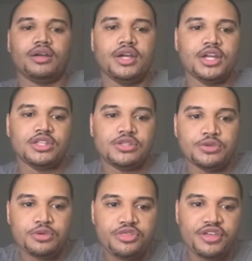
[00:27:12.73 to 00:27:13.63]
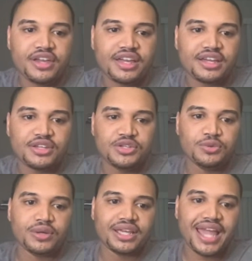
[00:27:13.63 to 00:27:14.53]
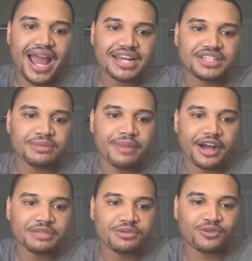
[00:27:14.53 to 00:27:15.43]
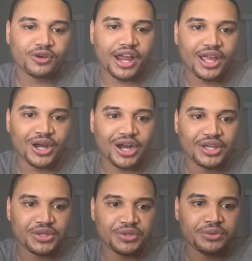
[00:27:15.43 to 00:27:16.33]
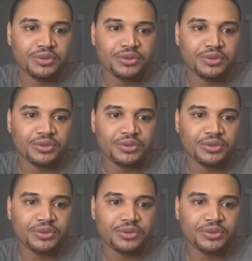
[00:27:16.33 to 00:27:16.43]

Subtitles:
Do you think you would catch the mouse before I caught you?